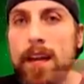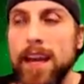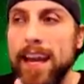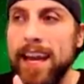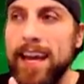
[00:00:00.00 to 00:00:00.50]

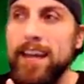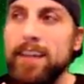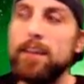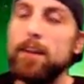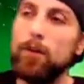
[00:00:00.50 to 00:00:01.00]

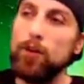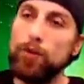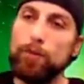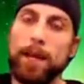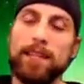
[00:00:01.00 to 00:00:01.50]
And
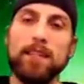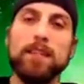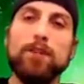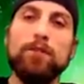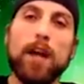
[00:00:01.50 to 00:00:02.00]
you've
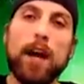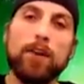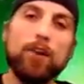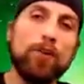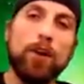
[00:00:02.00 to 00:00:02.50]
basically, you've got
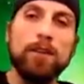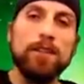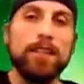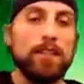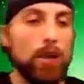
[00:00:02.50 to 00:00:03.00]

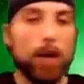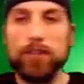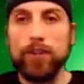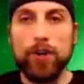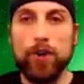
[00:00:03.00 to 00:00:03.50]
neurons that talk
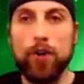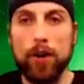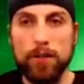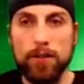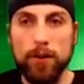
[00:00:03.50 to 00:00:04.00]
to
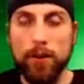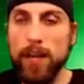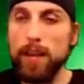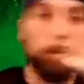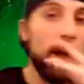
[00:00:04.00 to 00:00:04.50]
neurons,
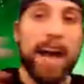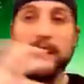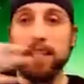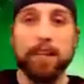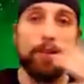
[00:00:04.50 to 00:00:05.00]
okay? They
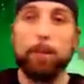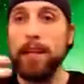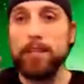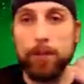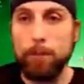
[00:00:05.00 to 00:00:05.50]
pass
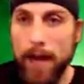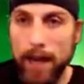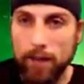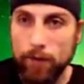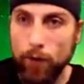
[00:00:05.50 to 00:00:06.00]
information
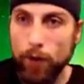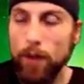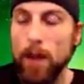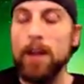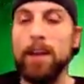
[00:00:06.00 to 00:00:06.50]
back and forth.
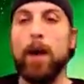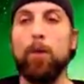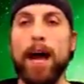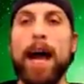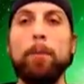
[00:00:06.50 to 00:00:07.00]
Now,
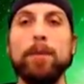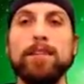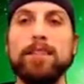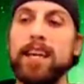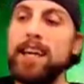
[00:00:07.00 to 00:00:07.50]
what
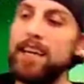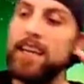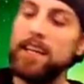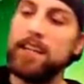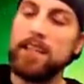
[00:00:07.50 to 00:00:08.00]
happens
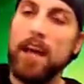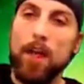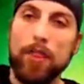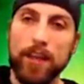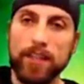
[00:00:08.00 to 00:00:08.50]
is
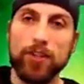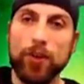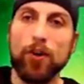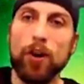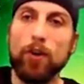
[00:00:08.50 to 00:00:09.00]
this
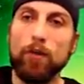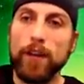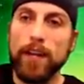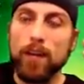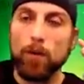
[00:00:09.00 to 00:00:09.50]
neuron over
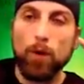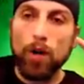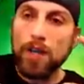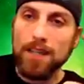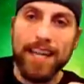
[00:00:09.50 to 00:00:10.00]
here will
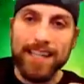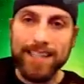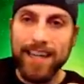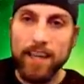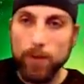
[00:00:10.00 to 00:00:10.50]
collect,
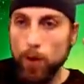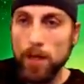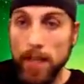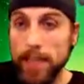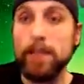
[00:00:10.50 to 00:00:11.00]
will
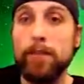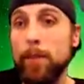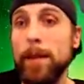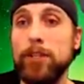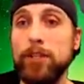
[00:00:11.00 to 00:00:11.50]
collect
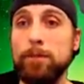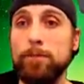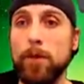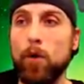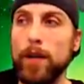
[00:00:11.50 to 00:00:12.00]
information
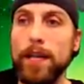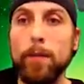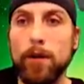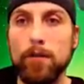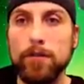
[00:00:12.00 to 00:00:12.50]
or
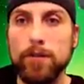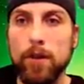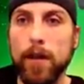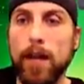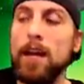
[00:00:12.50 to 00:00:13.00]
chemicals,
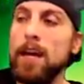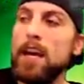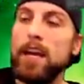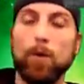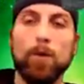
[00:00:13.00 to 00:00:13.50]
okay?
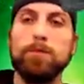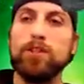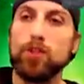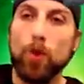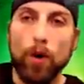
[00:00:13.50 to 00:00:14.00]
It will
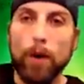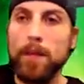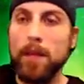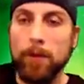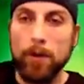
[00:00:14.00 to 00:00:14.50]
store up
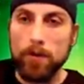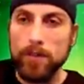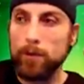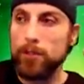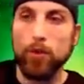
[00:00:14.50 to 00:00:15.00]
chemicals,
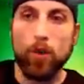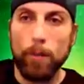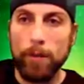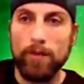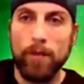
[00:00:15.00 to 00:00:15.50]
it will store
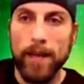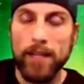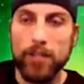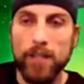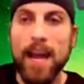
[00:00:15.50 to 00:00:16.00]
up
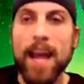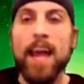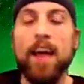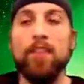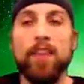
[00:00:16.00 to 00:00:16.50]
information,
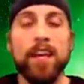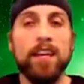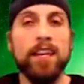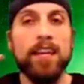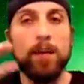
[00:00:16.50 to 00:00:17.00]
and
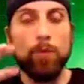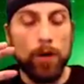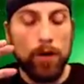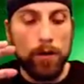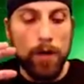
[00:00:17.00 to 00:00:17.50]
then it
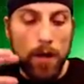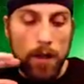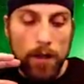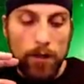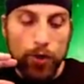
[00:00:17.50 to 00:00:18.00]
will
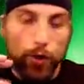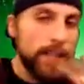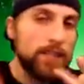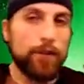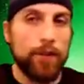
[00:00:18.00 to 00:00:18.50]

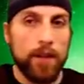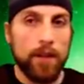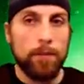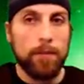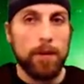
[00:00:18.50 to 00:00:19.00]
transfer
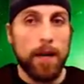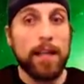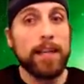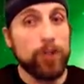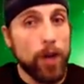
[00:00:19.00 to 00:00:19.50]
them
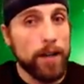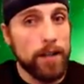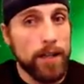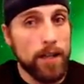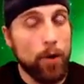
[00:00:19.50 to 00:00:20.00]

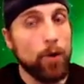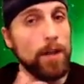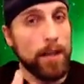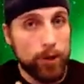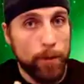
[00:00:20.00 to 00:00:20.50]
electronically or
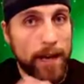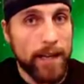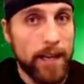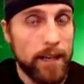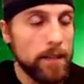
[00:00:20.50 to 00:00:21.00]

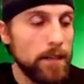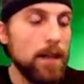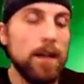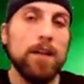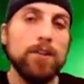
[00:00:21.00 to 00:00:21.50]
electromagnetically
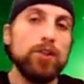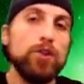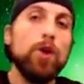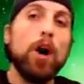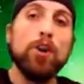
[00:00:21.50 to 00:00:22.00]

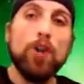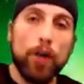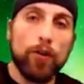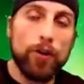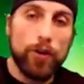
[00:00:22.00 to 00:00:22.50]
to
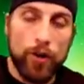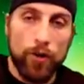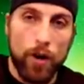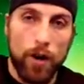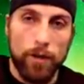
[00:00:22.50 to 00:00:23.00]
another
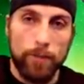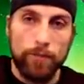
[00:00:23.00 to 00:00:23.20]
neuron.